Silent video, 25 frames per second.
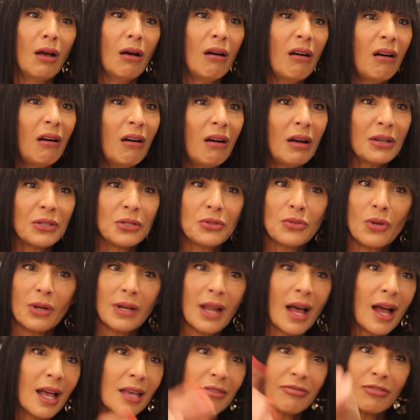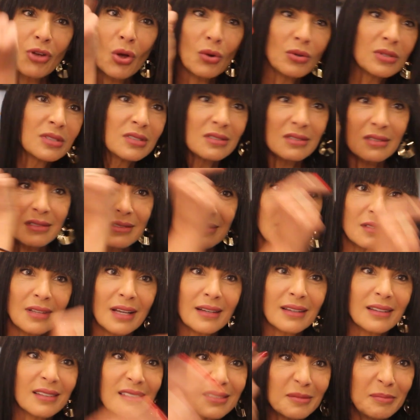life goes
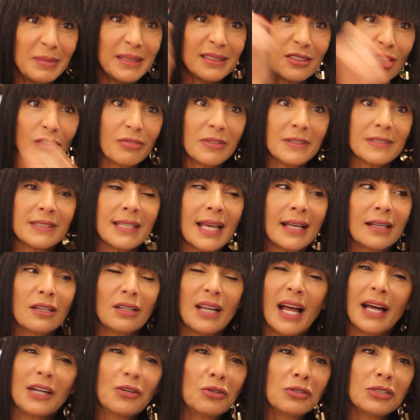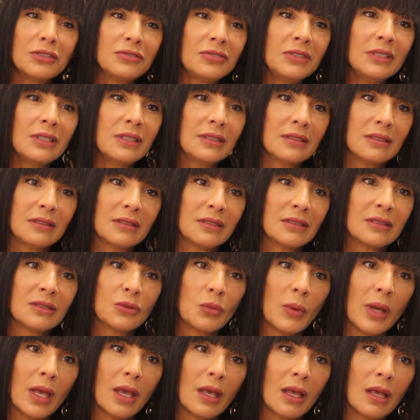like a split of a second. I don't feel it
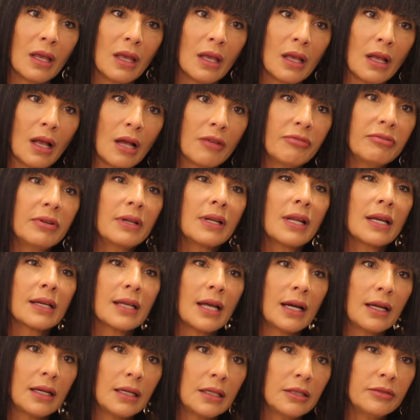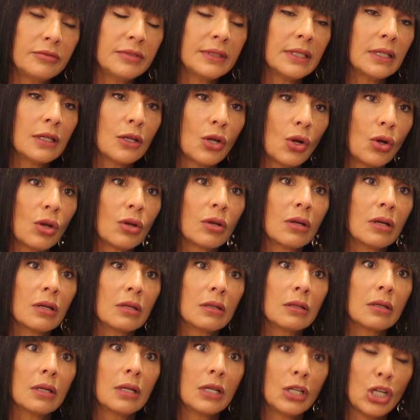this way. I feel like I lived a
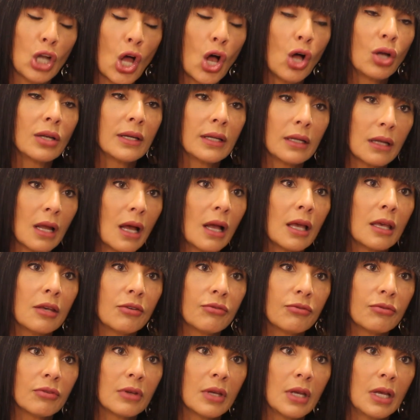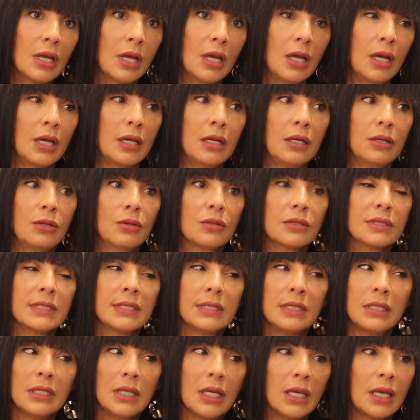long life.
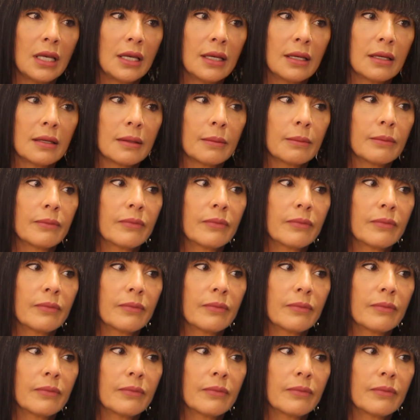Seeing